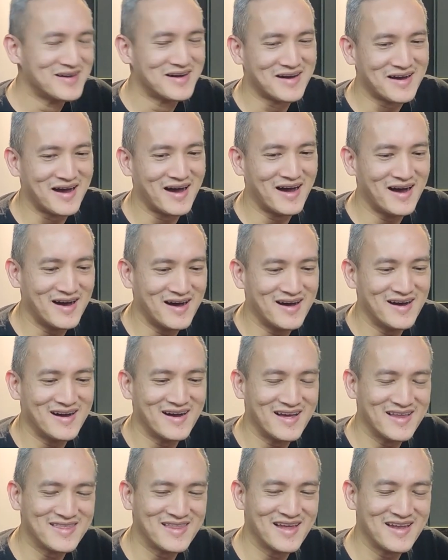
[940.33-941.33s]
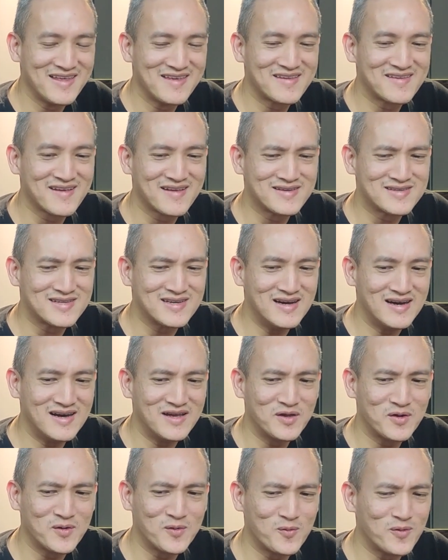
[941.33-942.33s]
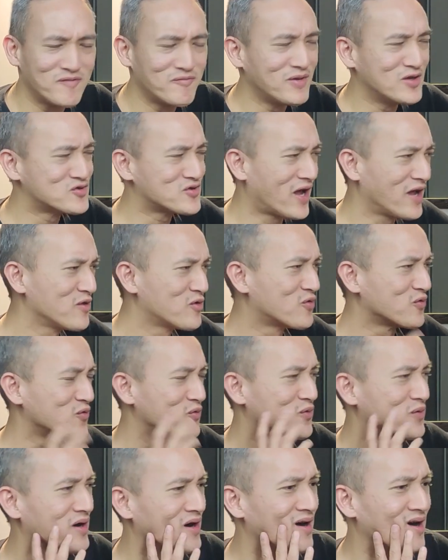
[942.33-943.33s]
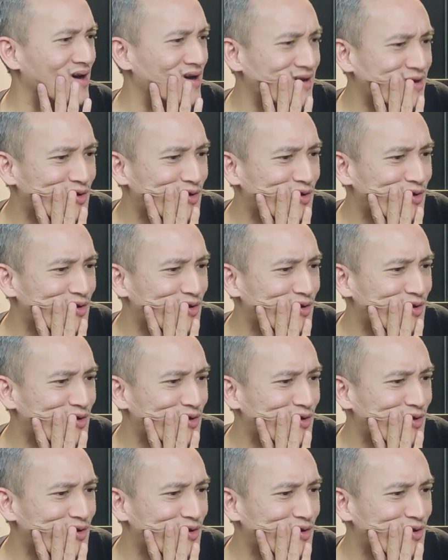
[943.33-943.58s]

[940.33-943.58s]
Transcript: And then he said, we've been trying to